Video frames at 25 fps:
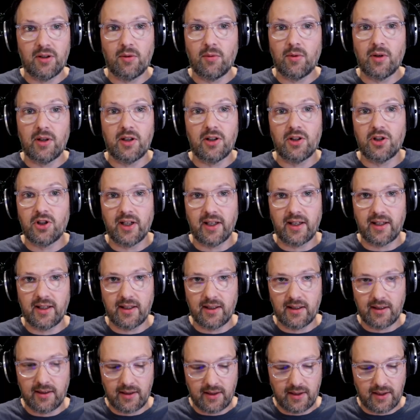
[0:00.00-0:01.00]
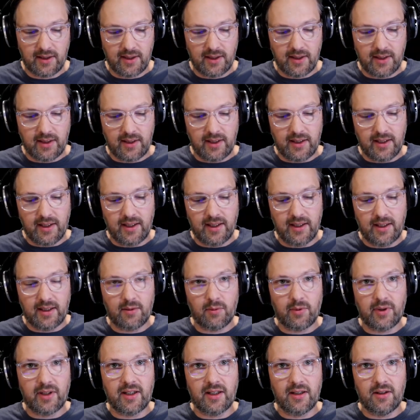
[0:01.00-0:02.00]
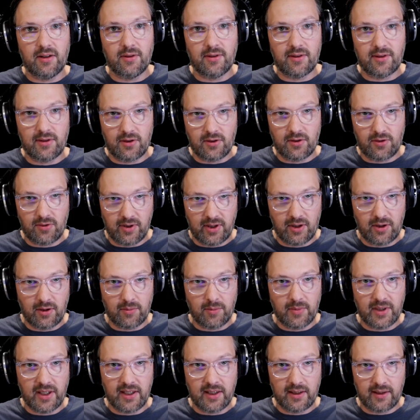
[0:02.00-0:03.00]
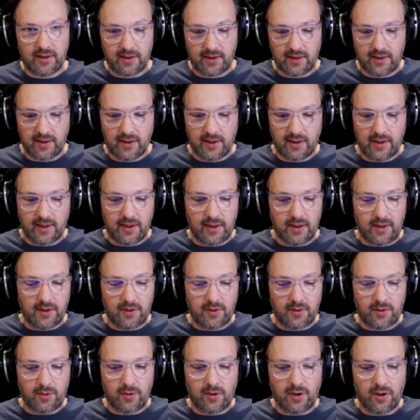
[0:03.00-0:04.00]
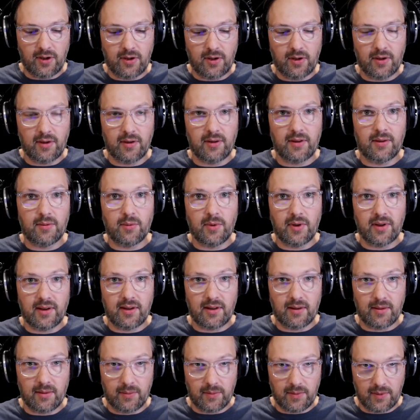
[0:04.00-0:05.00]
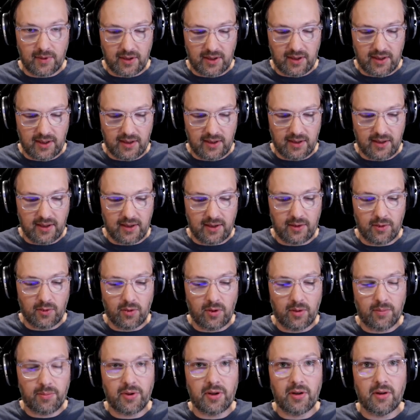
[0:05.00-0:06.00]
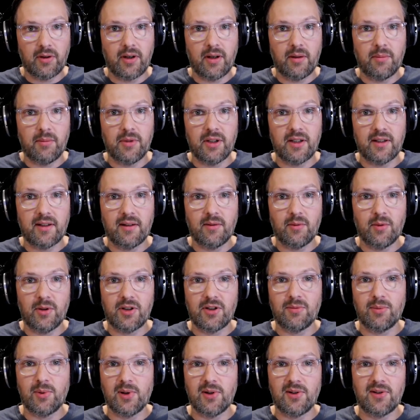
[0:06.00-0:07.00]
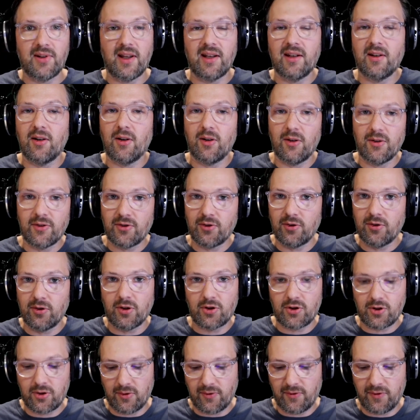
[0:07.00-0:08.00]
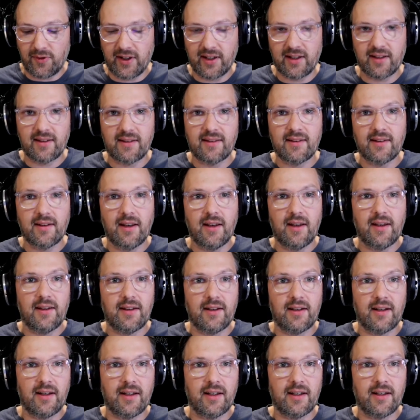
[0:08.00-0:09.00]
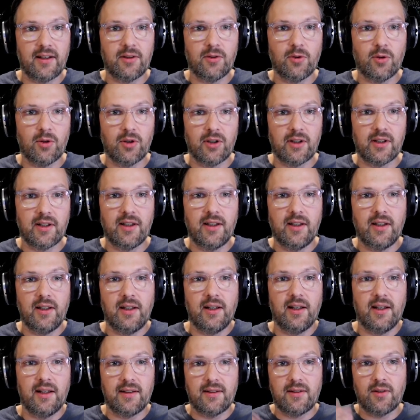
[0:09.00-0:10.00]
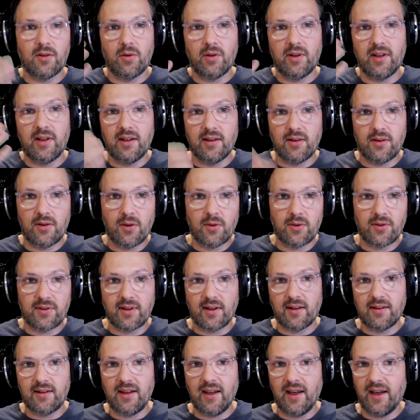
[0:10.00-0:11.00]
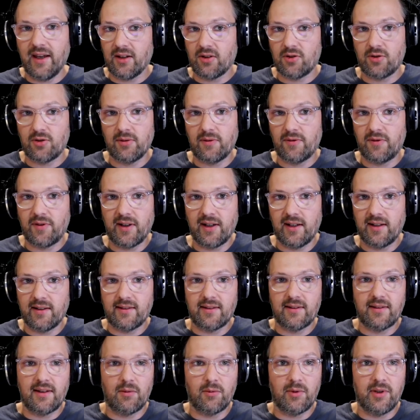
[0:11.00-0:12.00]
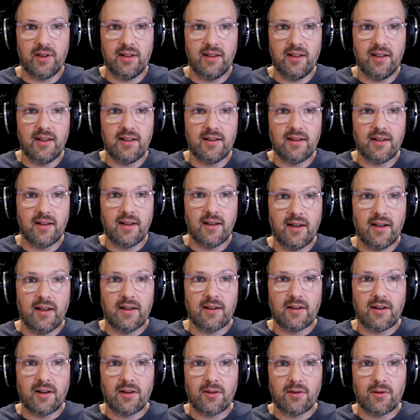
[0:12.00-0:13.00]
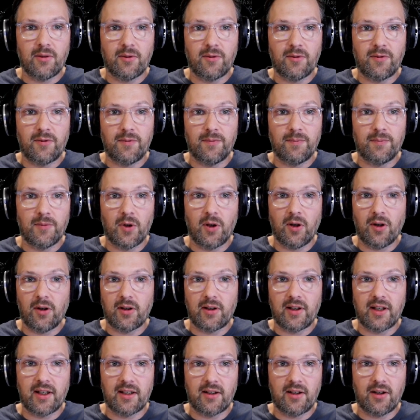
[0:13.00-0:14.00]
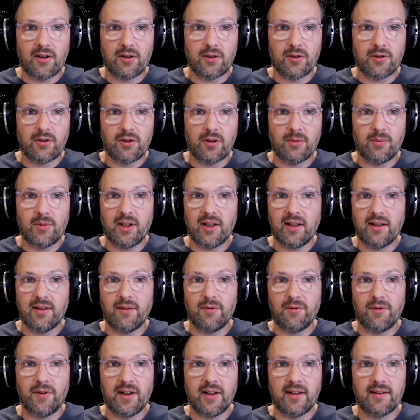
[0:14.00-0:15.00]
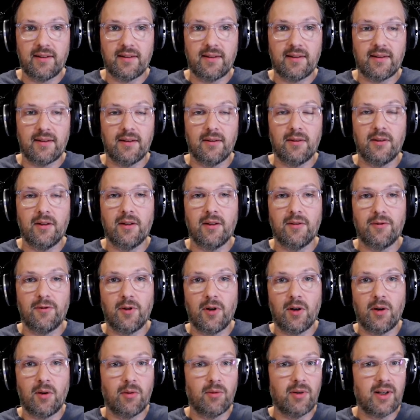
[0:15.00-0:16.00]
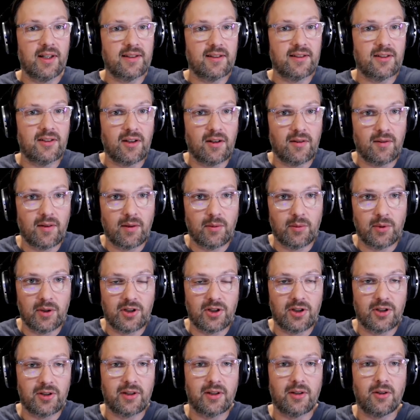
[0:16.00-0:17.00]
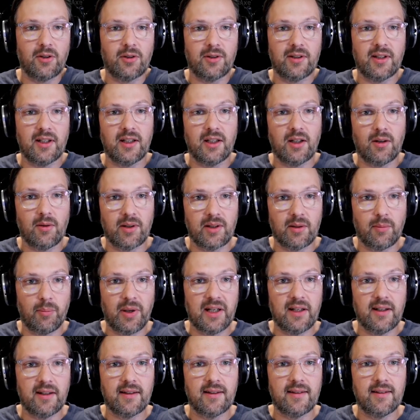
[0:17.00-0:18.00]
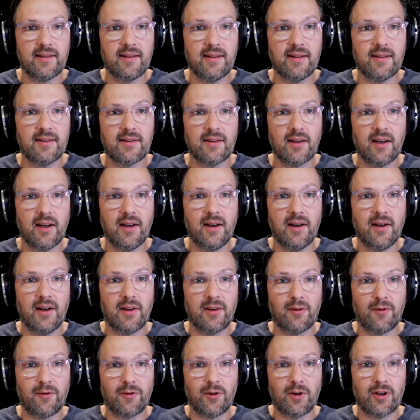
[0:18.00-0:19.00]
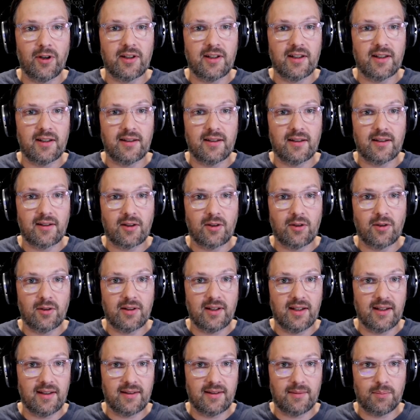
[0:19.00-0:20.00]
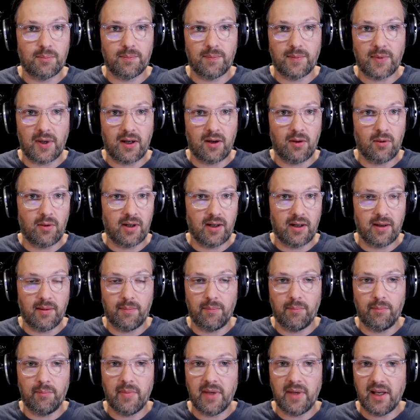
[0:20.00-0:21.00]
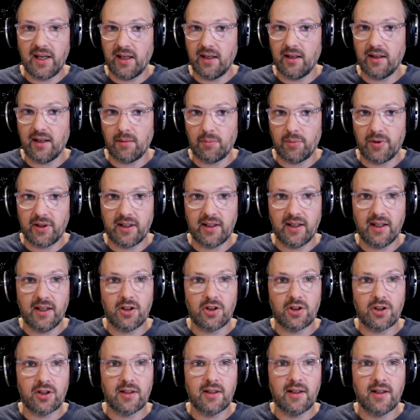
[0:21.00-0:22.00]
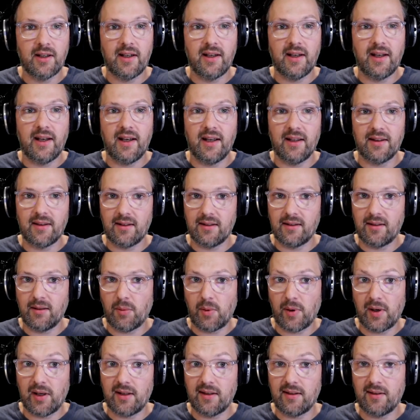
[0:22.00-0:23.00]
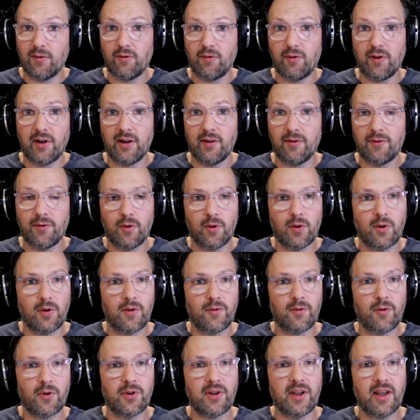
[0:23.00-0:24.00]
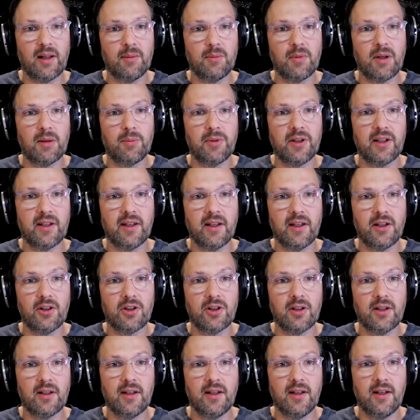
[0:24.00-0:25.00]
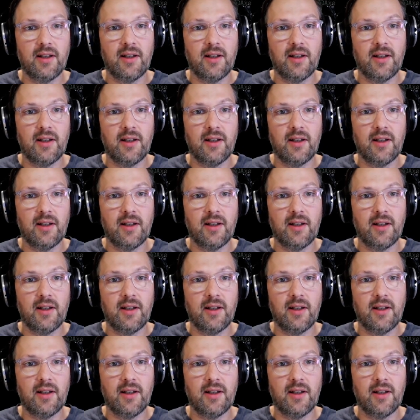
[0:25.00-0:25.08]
want to check in, and we can use the tree command to call it with the gitignore parameter, which will then also not show files that are ignored. And so here, those are the actual files that we need. Cargo.lock and Cargo.toml are the files uh, for our Rust server, which contain our dependencies. The front end contains our main application and the dependency file for, for the Elm application.